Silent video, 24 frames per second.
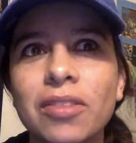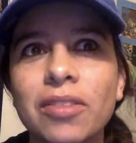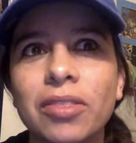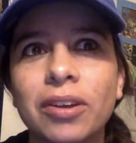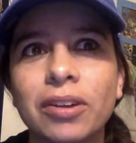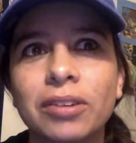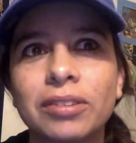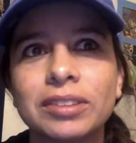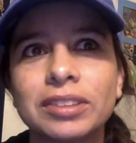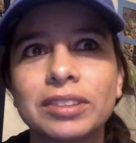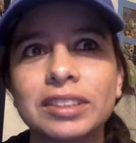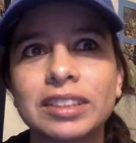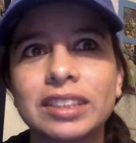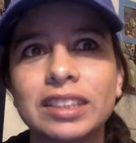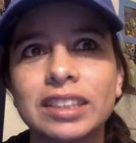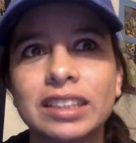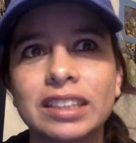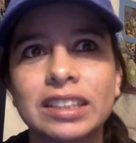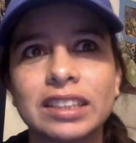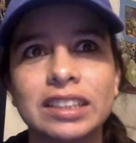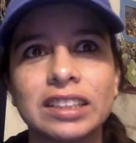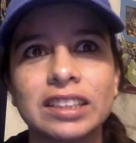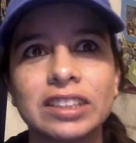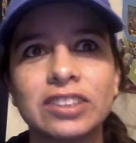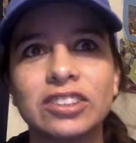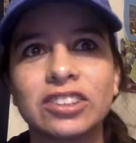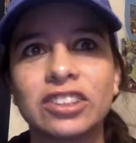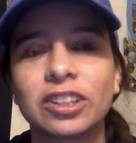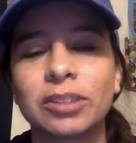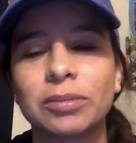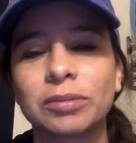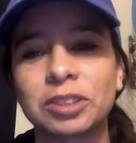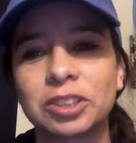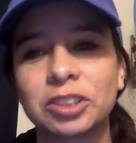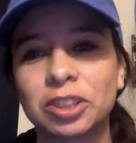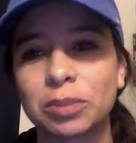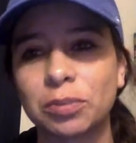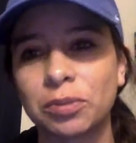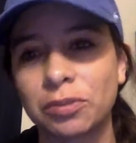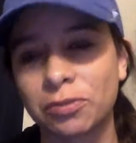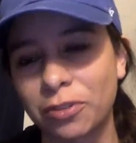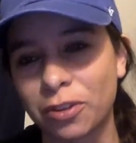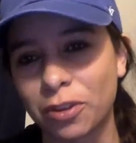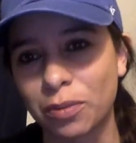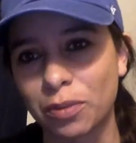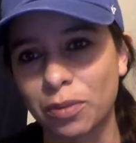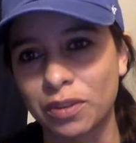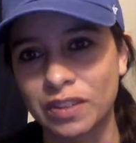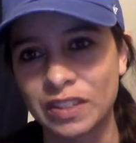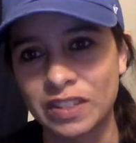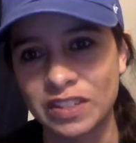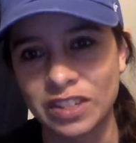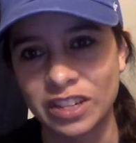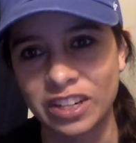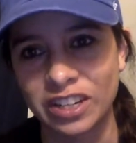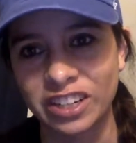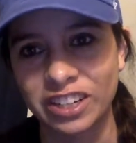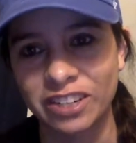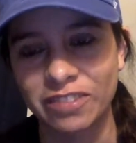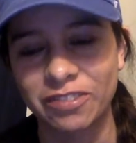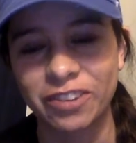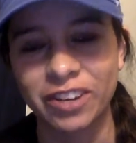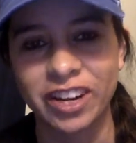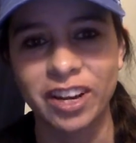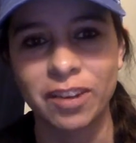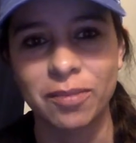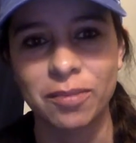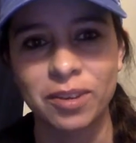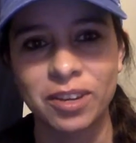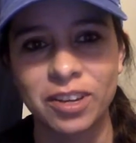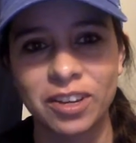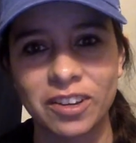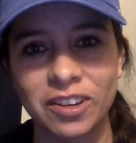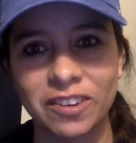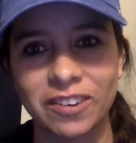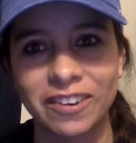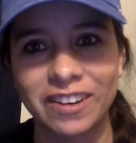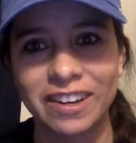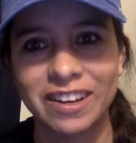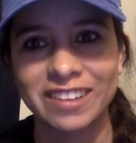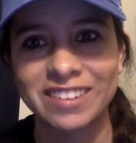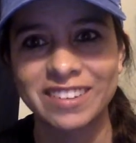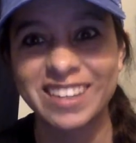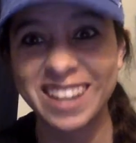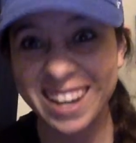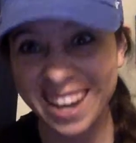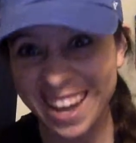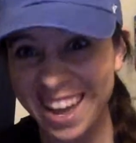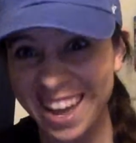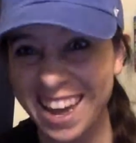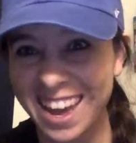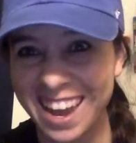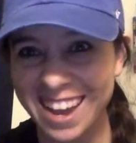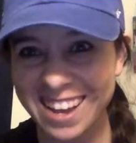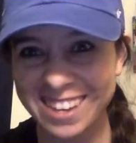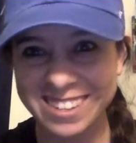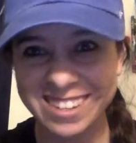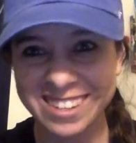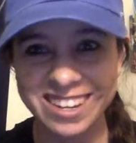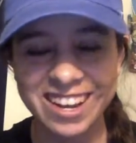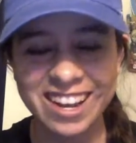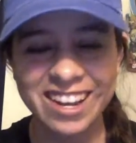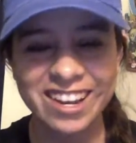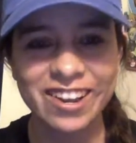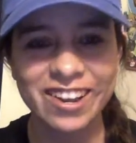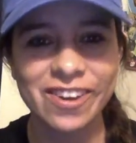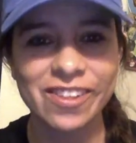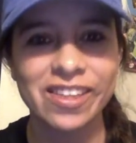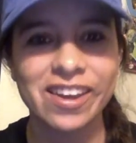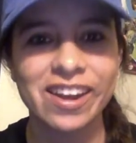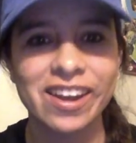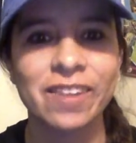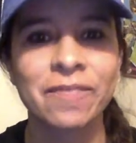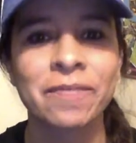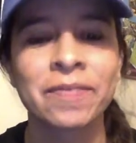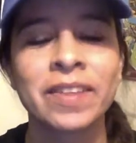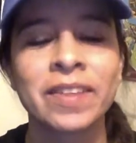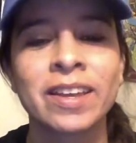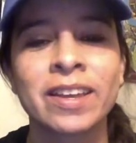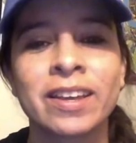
there was a little commercial before the movie started for APU, and I was like, yeah, look, I go there.